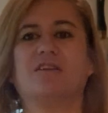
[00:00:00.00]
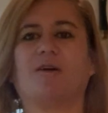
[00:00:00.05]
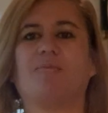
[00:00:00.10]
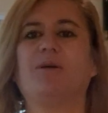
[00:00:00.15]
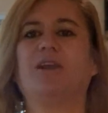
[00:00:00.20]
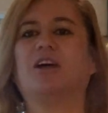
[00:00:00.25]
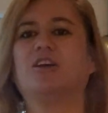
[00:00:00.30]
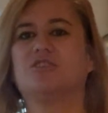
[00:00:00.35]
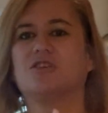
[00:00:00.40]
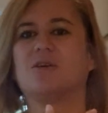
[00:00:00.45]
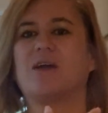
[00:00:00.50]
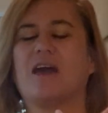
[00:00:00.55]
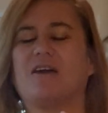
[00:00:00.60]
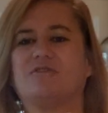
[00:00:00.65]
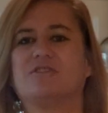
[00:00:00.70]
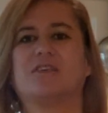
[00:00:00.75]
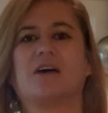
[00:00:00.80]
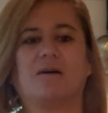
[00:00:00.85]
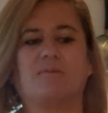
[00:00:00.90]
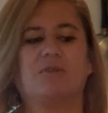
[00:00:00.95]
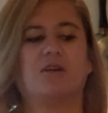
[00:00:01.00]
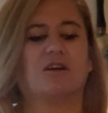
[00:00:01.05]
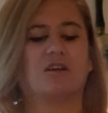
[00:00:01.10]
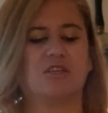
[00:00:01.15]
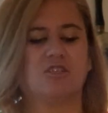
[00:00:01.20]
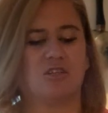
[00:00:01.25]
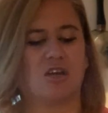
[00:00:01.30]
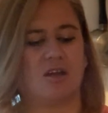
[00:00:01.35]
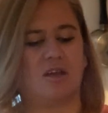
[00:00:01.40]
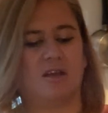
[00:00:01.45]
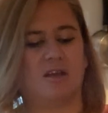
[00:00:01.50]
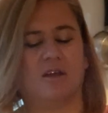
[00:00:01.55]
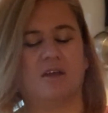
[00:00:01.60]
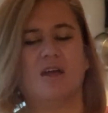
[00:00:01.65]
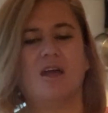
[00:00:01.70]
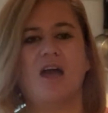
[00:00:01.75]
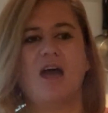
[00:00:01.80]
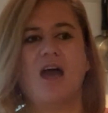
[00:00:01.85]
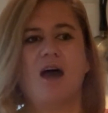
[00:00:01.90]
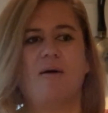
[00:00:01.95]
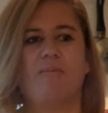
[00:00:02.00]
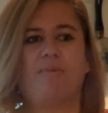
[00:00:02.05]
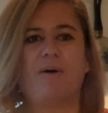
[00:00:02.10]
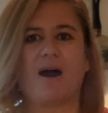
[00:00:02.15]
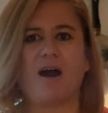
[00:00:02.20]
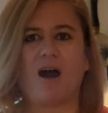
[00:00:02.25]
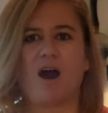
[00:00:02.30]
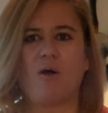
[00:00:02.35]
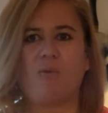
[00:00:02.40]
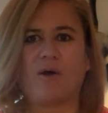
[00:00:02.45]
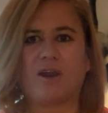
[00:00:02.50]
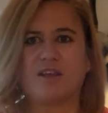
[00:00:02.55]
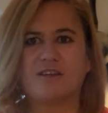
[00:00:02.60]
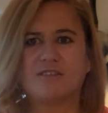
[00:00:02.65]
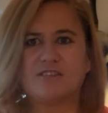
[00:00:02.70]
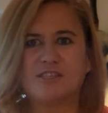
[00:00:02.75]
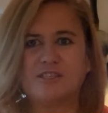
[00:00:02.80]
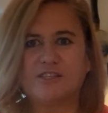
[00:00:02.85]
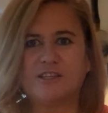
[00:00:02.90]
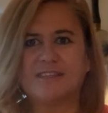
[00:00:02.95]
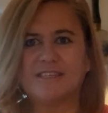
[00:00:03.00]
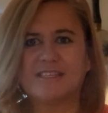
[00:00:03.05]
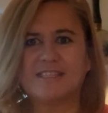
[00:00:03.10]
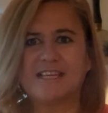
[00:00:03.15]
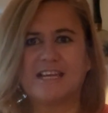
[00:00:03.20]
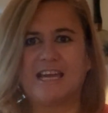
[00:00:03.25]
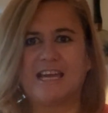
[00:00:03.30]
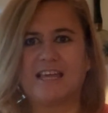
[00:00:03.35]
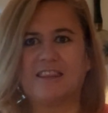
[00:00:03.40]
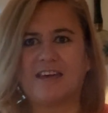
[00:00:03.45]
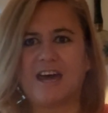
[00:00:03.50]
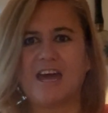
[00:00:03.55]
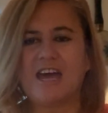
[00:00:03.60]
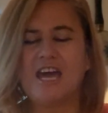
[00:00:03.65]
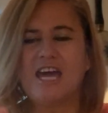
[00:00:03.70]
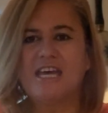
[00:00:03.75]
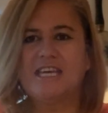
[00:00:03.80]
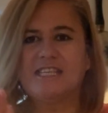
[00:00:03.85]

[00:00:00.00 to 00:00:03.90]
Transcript: I mean, I do have some and I can show you, but I want us to do this together.